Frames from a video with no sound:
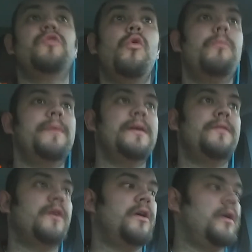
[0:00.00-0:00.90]
taught me
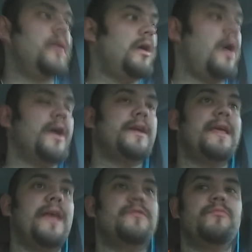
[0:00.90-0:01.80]
that I
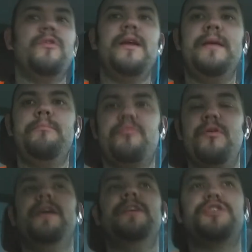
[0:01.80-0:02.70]
could get some really
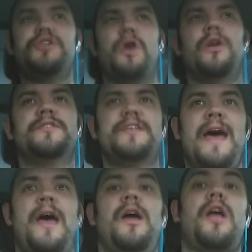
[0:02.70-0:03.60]
brilliant shots
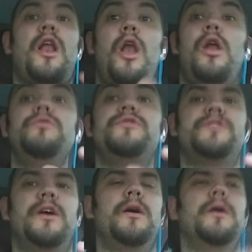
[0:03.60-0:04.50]
at a
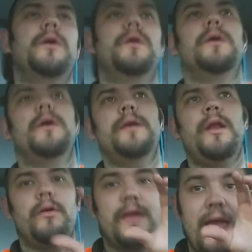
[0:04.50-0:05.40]
closer, you
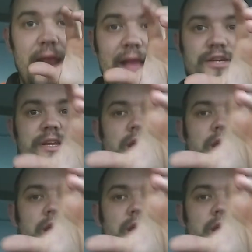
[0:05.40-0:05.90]
know, getting actually